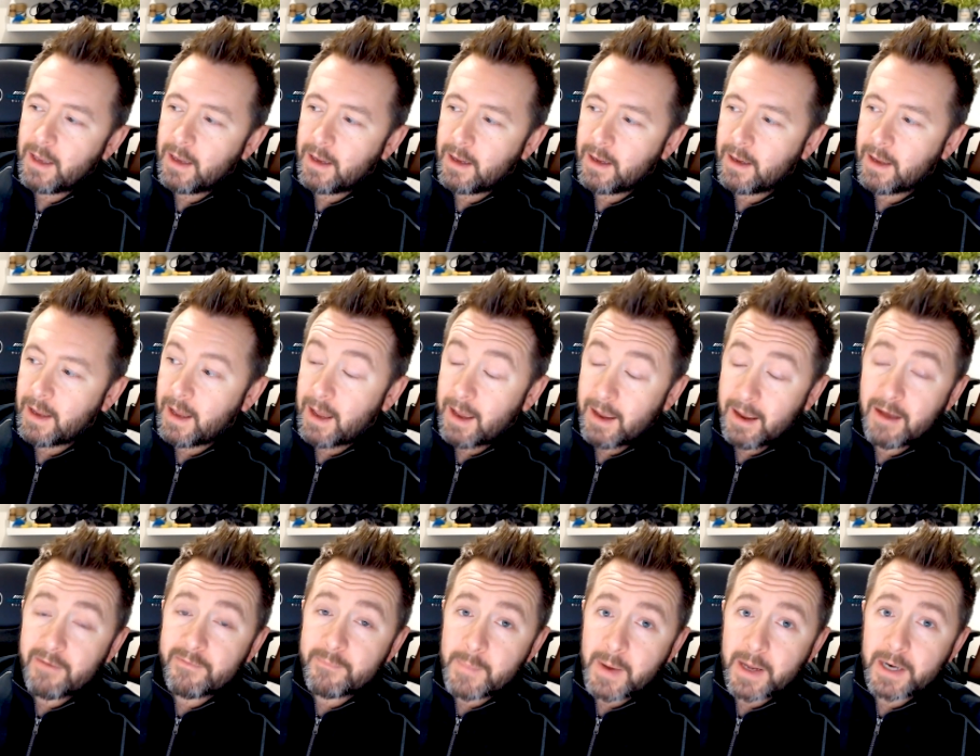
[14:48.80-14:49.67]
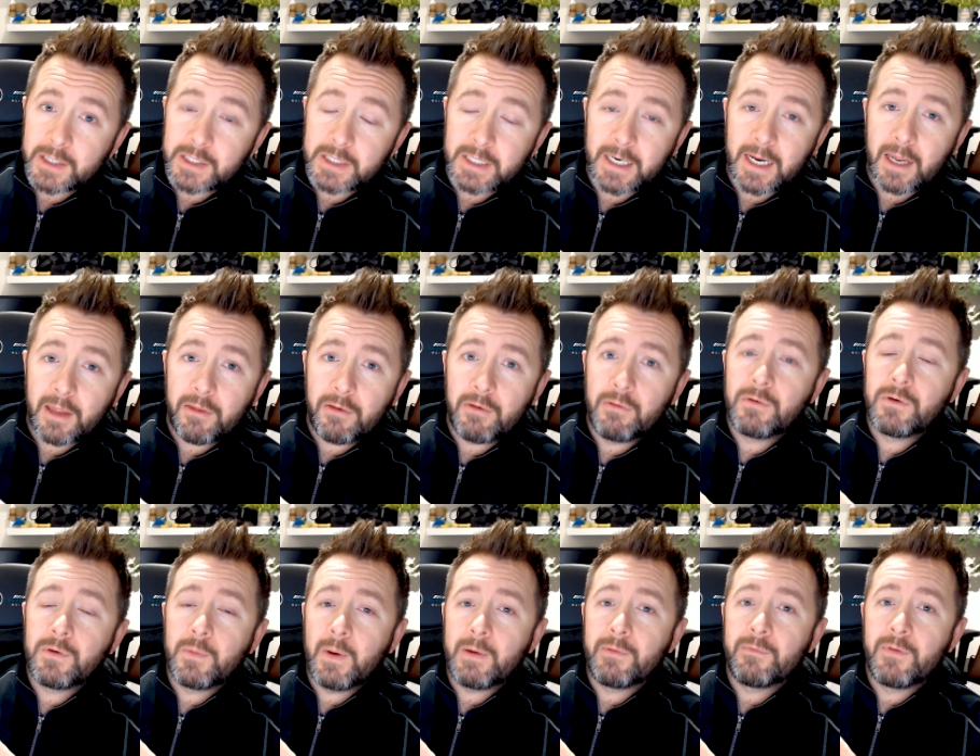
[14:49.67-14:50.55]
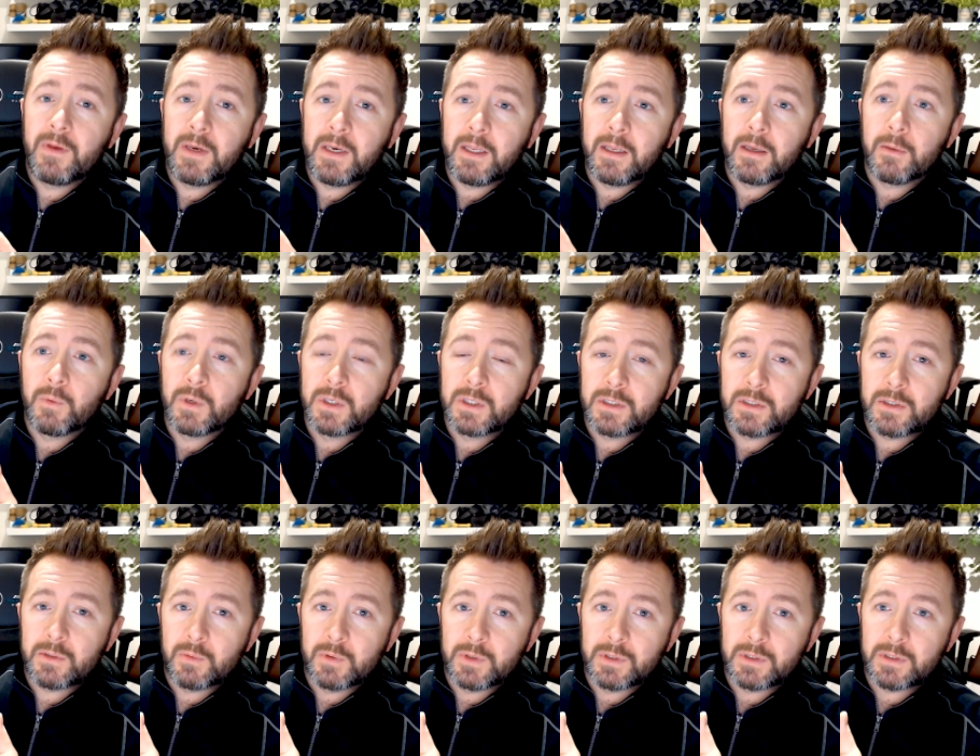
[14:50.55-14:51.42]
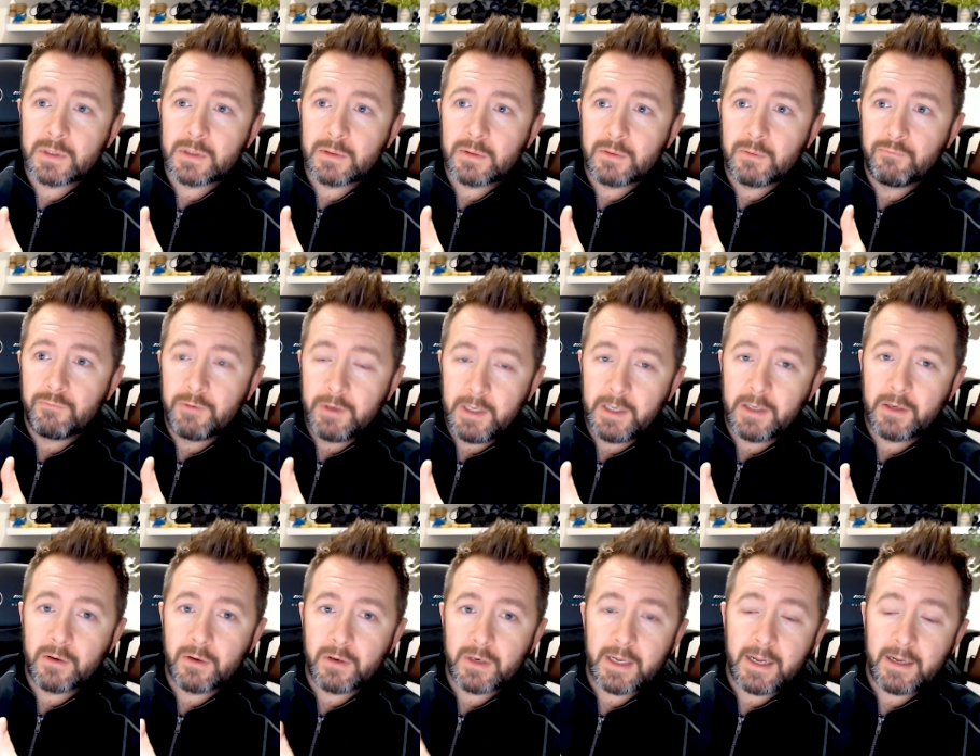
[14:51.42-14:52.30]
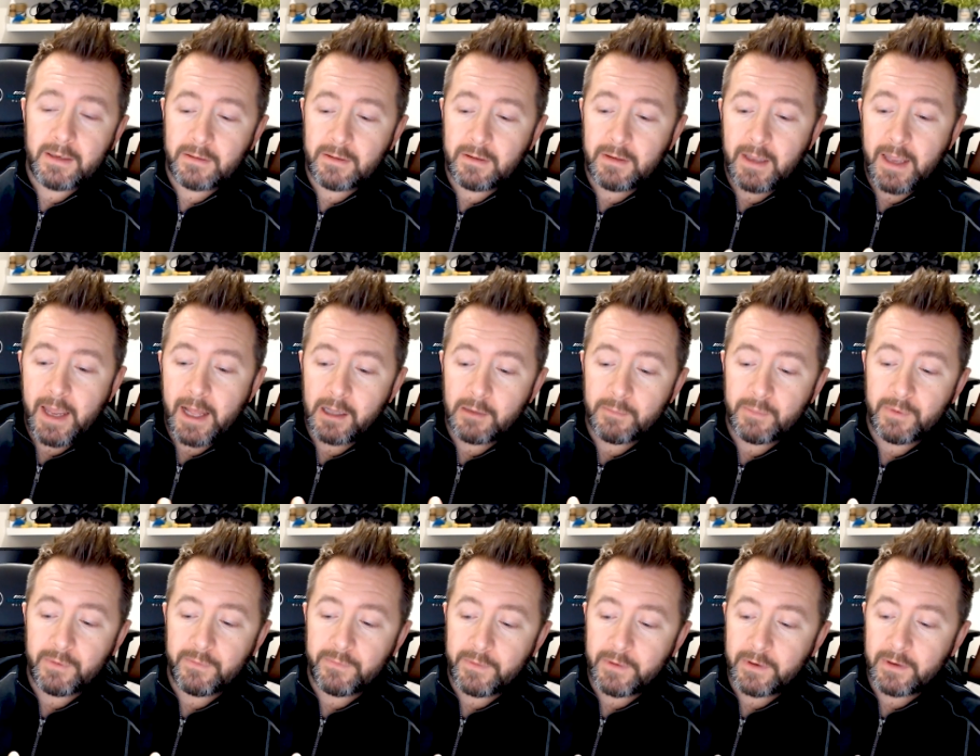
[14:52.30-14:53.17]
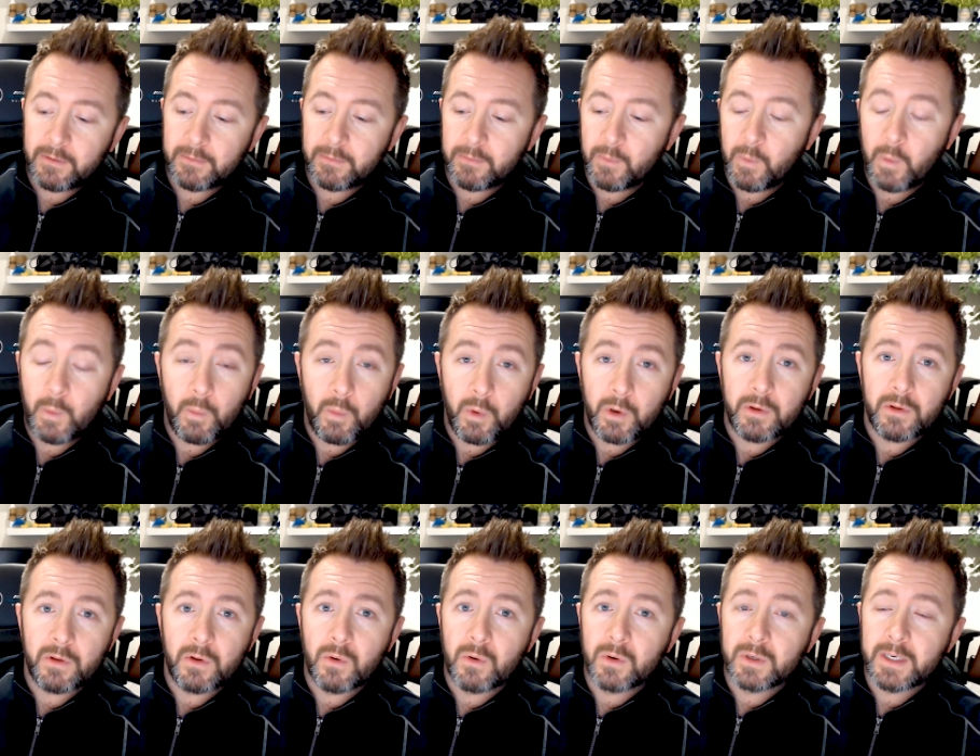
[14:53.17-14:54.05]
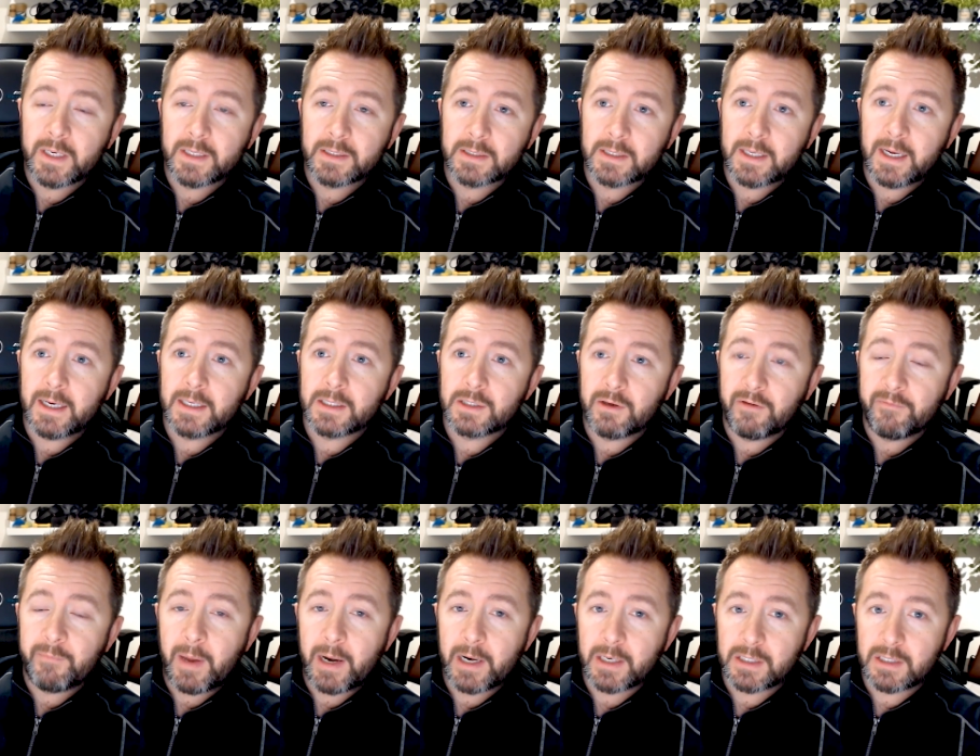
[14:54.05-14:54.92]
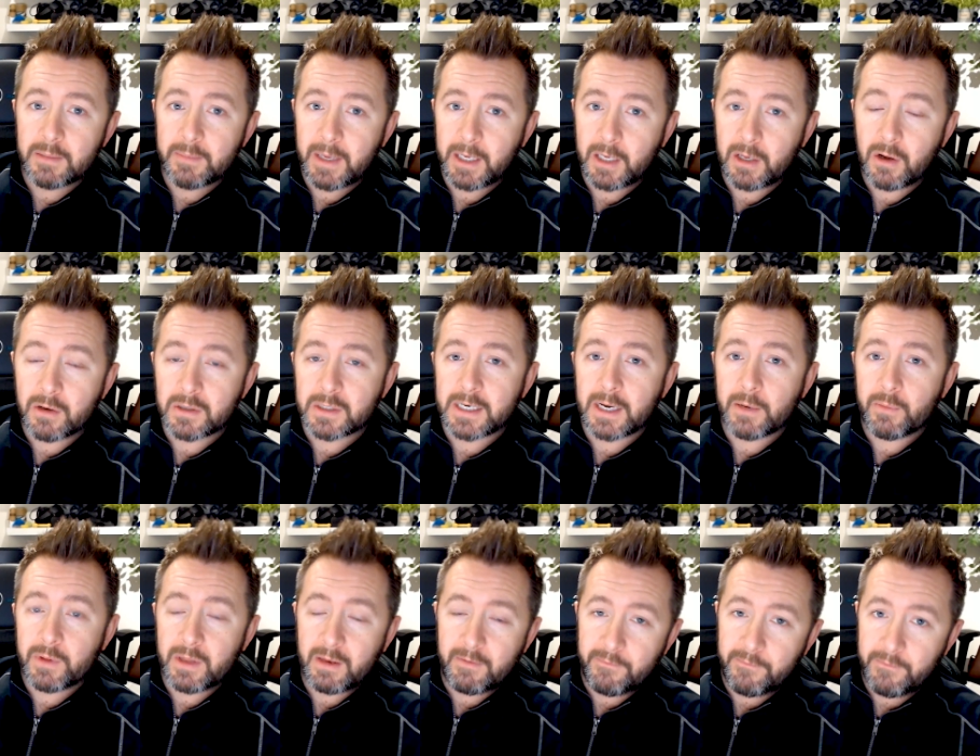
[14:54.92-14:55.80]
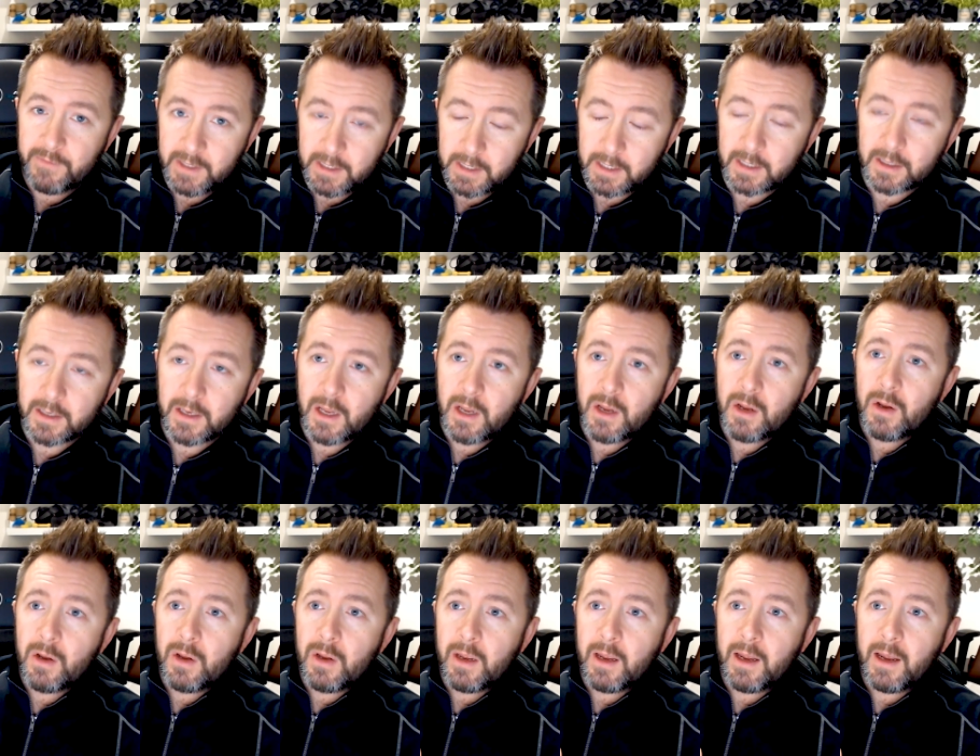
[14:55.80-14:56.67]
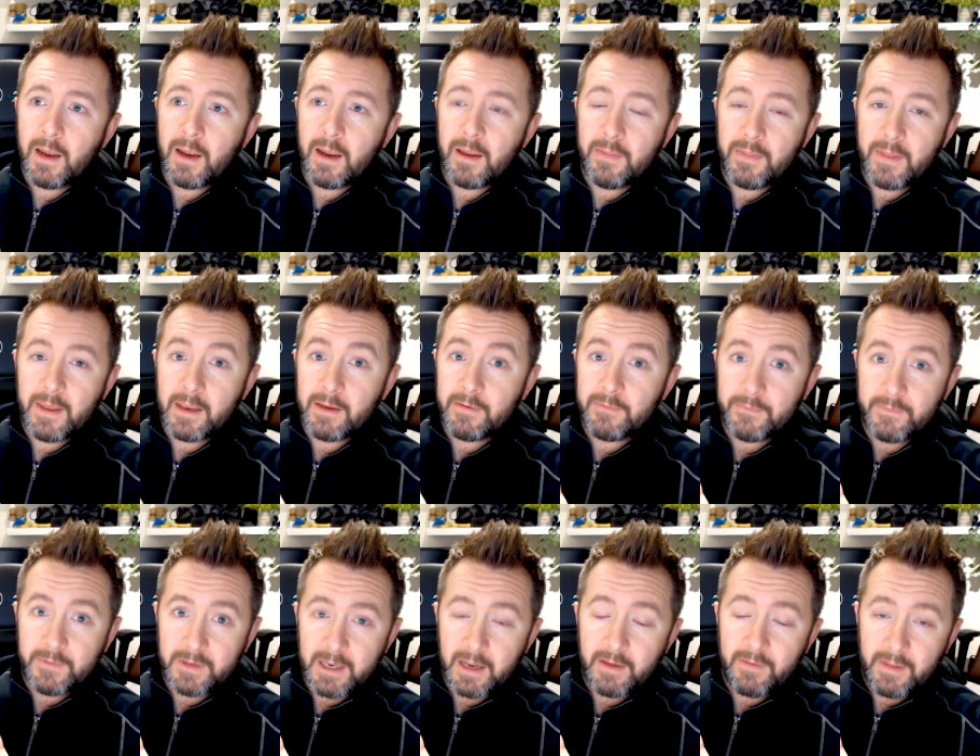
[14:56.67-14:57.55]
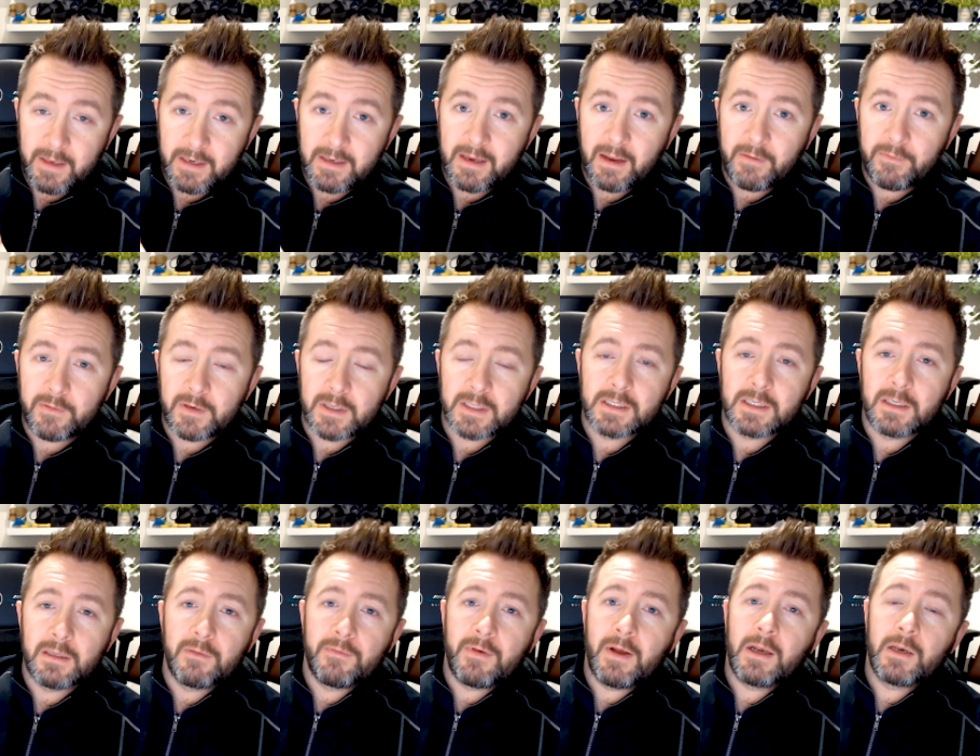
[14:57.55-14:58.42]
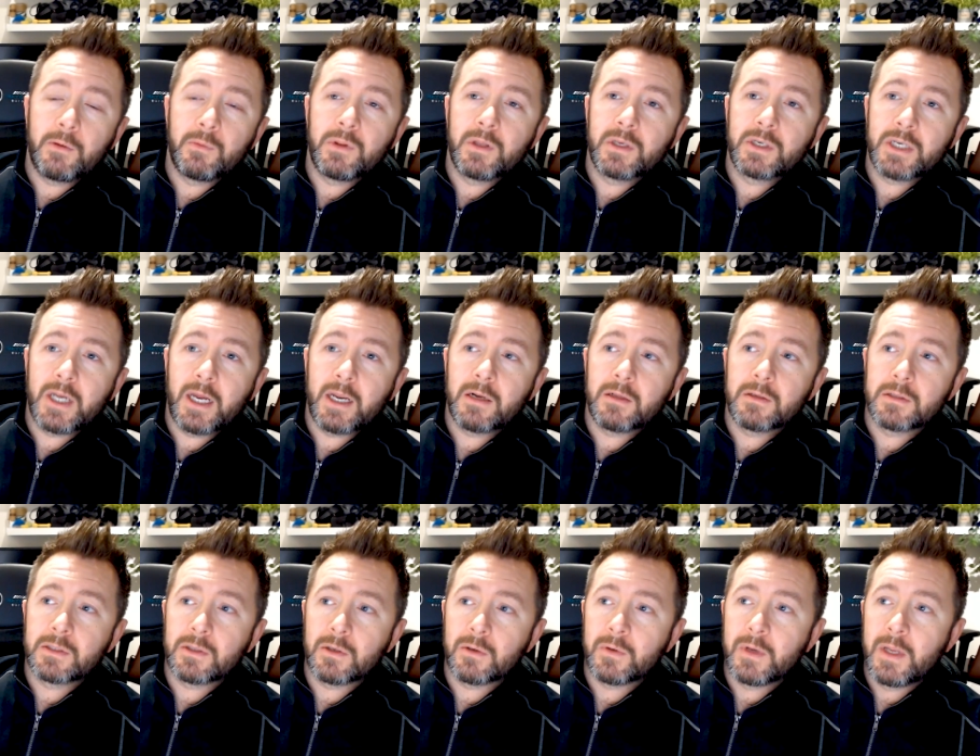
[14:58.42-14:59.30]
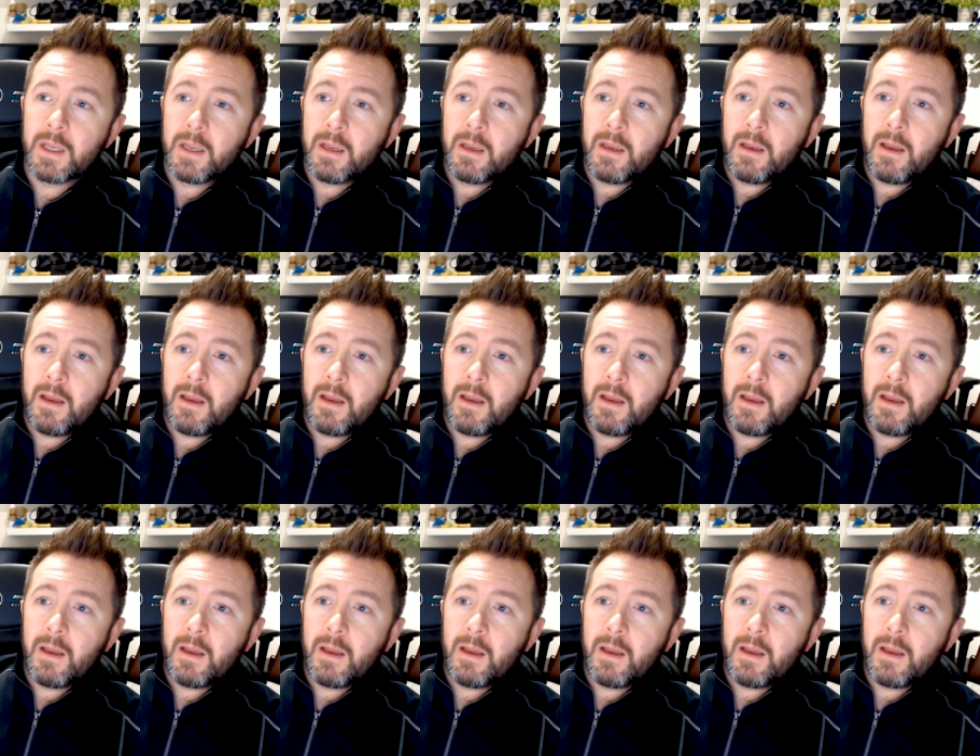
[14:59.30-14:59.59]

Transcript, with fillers: I have managed to get through to Nvidia, which was really good. I had the help of one of the Autodesk guys, so I've managed to make contact with Nvidia, and they definitely see the value in the channel. So